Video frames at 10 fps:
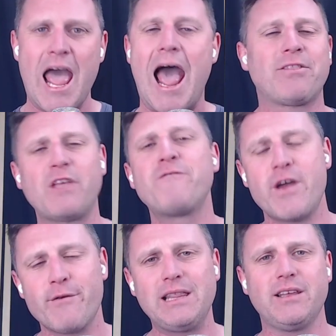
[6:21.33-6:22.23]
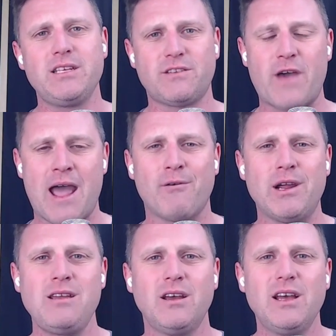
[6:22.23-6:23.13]
At the very least for
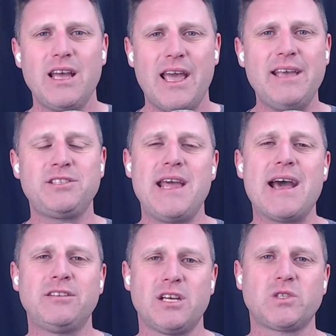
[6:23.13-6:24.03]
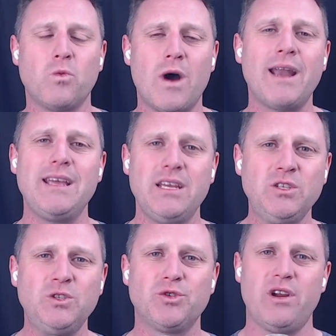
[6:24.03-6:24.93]
Harry, he's now just one
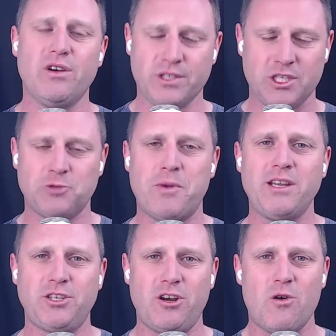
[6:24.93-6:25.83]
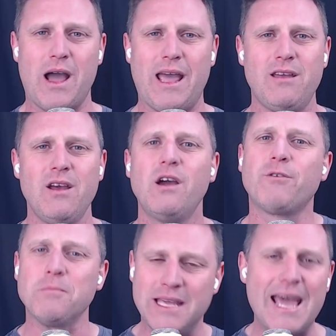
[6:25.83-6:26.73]
injury or suspension away
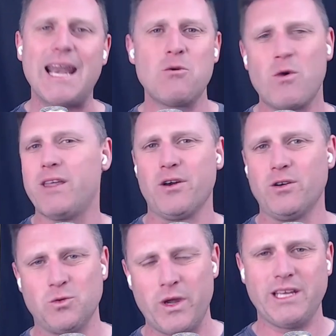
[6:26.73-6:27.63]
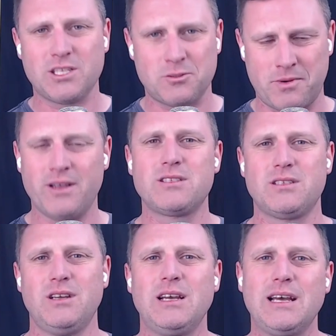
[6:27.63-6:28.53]
from getting one of those wing
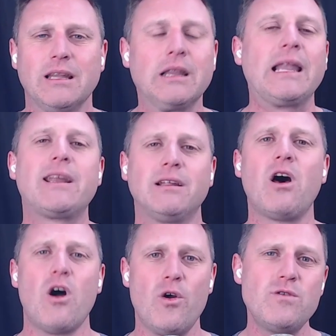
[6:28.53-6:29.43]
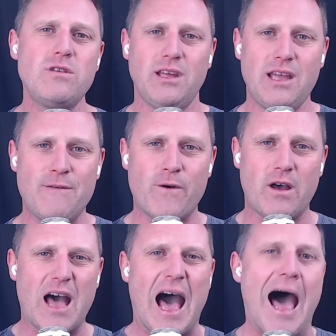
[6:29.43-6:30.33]
spots, let alone if
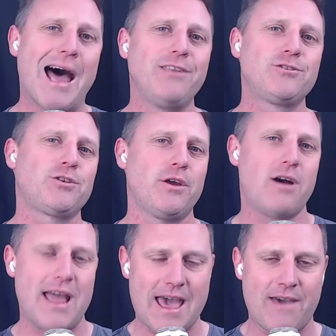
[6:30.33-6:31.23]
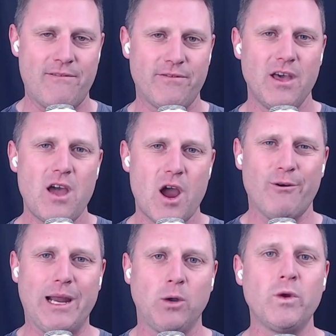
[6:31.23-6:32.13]
a hunch that I have
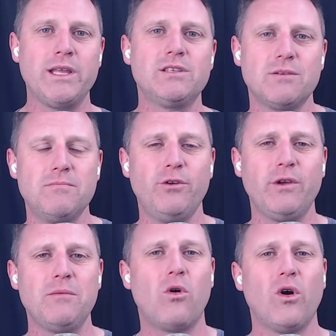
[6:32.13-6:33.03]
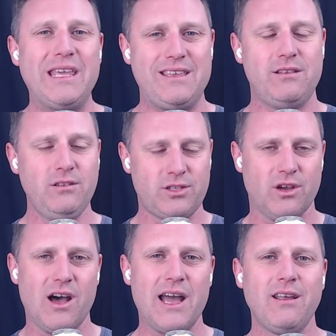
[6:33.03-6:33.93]
around Windsor moving more
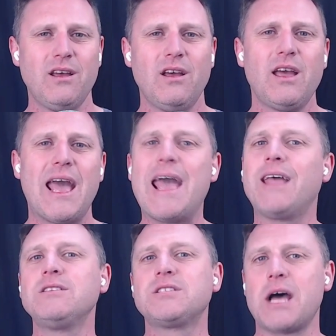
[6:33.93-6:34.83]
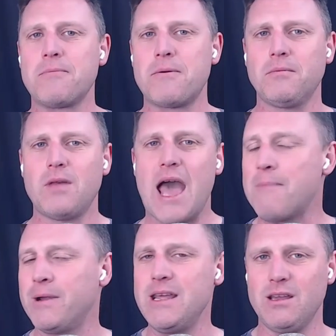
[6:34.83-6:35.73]
inside ends up
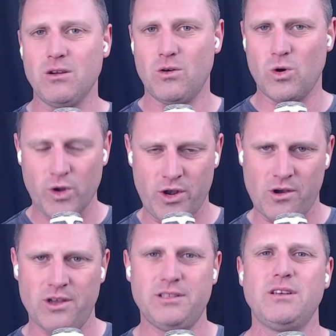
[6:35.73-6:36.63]
happening or not.